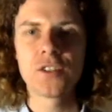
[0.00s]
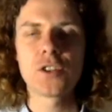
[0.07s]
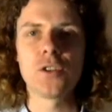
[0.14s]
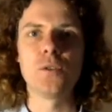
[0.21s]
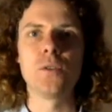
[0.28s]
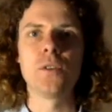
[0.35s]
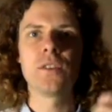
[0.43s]

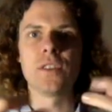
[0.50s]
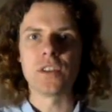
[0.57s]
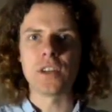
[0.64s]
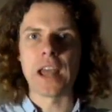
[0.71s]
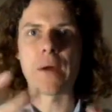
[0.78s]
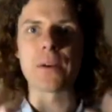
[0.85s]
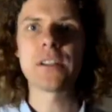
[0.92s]
to the
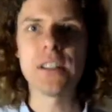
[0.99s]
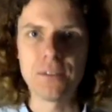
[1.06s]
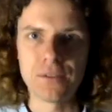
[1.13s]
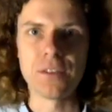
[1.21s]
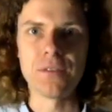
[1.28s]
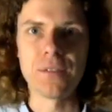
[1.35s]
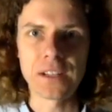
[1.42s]

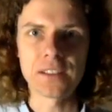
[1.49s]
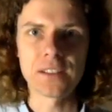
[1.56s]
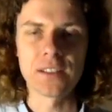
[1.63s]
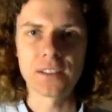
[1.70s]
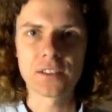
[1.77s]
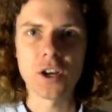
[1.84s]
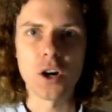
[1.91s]
narrative that
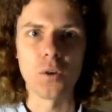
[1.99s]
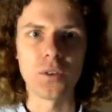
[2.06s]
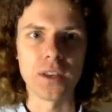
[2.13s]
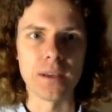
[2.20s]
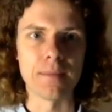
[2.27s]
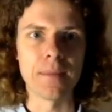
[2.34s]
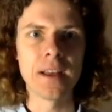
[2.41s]
Victor's told
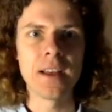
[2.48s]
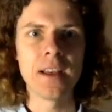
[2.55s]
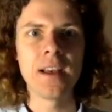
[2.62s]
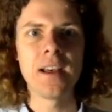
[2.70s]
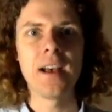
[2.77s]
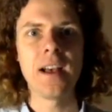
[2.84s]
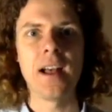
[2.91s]

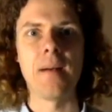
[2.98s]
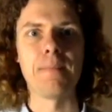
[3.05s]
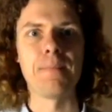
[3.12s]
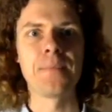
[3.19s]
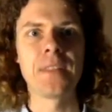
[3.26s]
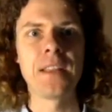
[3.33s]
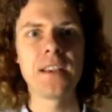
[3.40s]

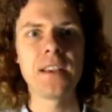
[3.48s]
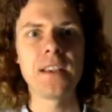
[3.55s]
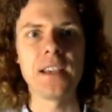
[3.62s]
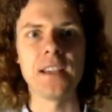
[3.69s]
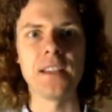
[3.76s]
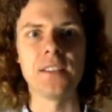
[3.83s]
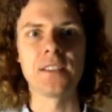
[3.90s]
him
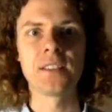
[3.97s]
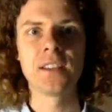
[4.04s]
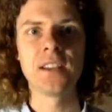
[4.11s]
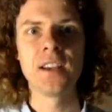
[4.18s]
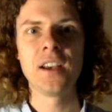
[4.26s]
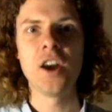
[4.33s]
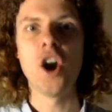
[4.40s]
is
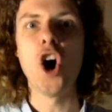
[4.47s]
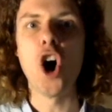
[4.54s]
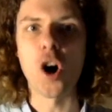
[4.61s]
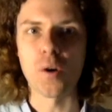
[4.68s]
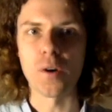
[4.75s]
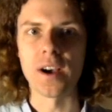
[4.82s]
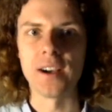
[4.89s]

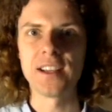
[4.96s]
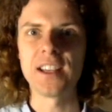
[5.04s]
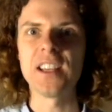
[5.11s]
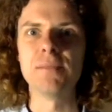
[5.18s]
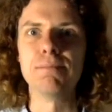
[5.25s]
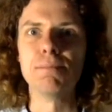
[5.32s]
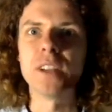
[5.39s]
horror.
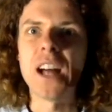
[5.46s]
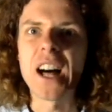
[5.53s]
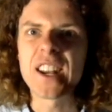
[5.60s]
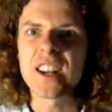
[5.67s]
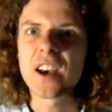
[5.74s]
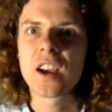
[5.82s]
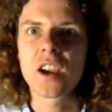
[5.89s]
His
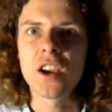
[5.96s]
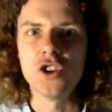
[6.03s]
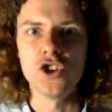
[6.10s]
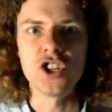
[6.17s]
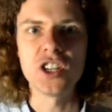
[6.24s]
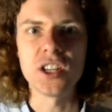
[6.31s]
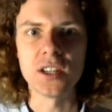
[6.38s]
blood
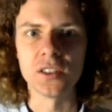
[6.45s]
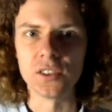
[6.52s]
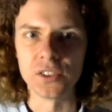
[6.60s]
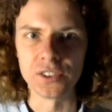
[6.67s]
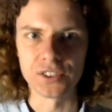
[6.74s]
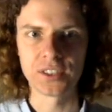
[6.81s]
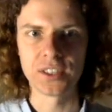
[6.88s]

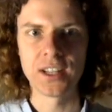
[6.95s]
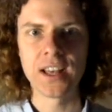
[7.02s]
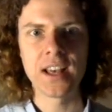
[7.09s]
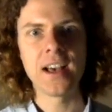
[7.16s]
congeals.